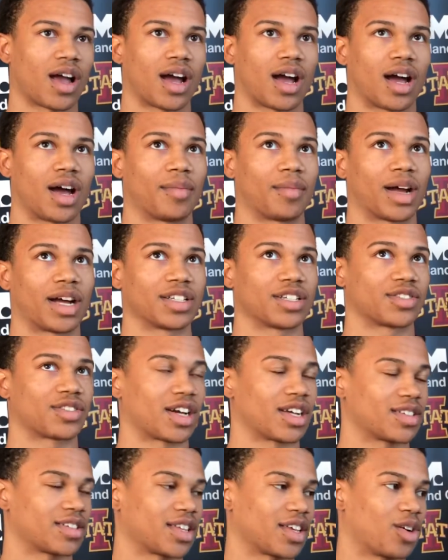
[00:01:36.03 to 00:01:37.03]
I mean, I just try
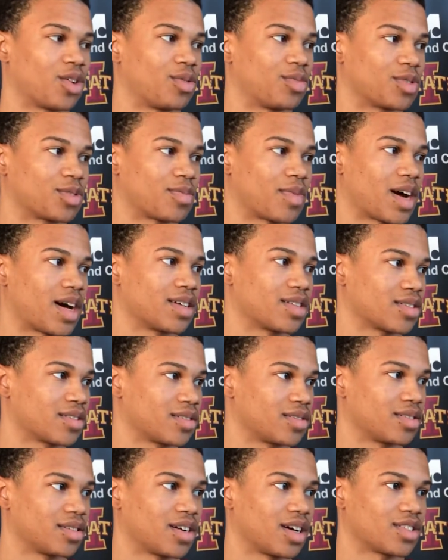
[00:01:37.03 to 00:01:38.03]
to stay in open spots.
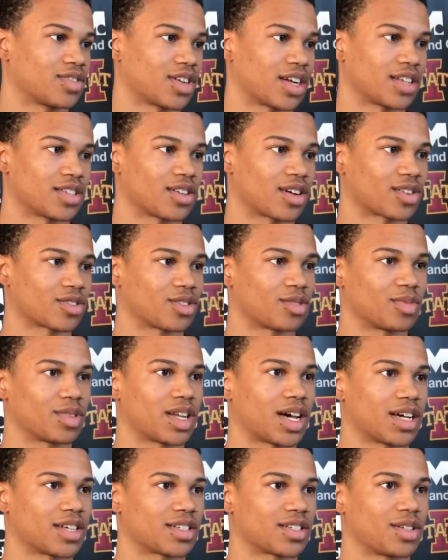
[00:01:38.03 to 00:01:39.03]
You know, I try to talk to him a
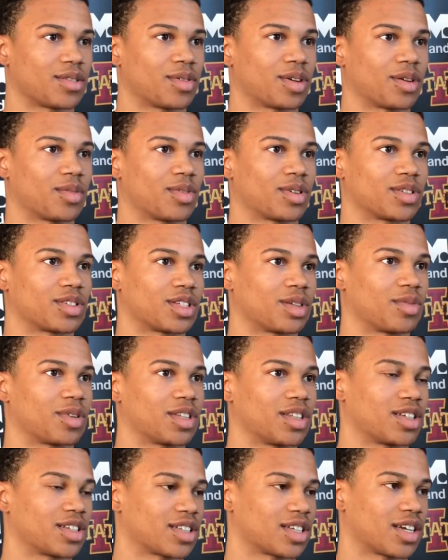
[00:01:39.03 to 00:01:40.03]
lot, see where he
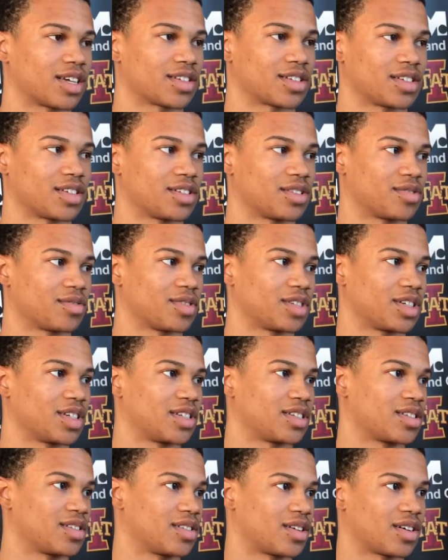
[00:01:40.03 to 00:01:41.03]
looks at, see his
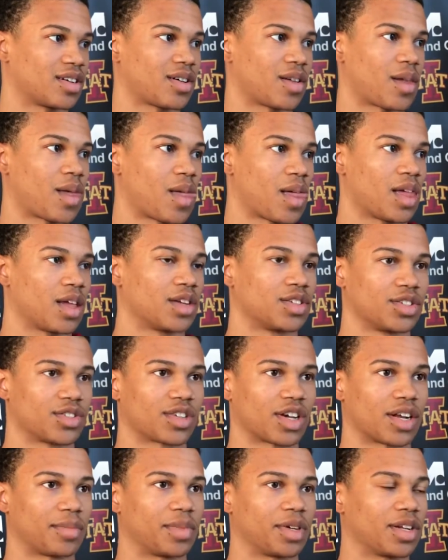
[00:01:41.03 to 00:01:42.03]
reads, and just
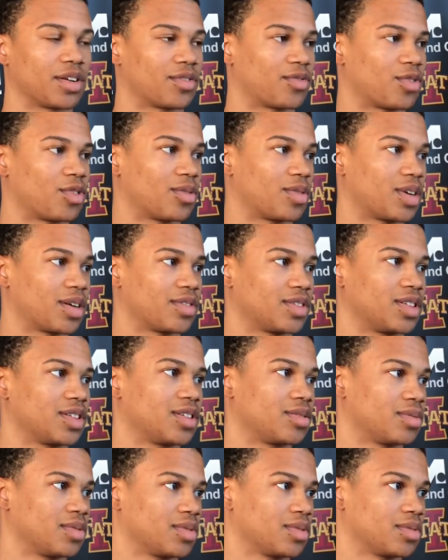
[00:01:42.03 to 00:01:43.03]
try to be there for him whenever he
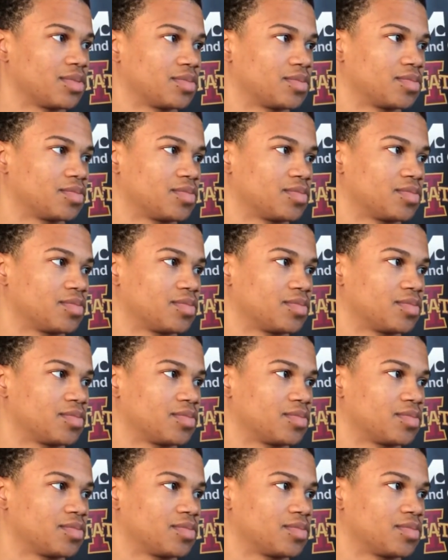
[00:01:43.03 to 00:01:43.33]
needs me.